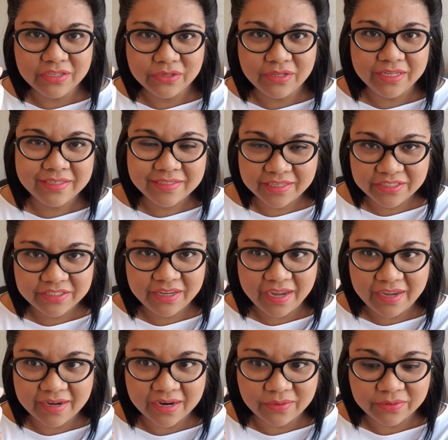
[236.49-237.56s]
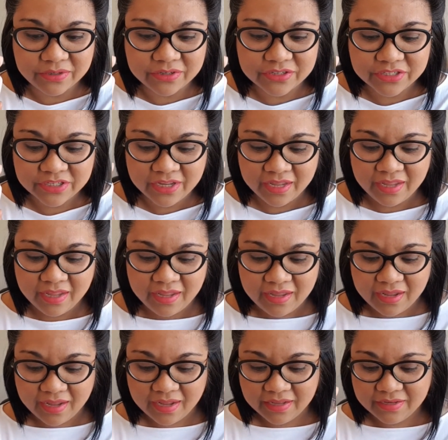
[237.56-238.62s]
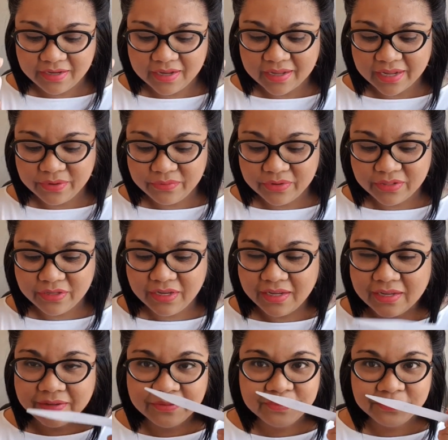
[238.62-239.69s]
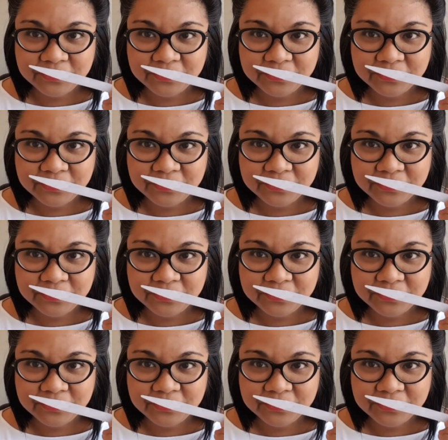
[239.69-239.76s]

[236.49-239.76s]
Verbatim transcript: so like six to eight hours. And yeah, I really,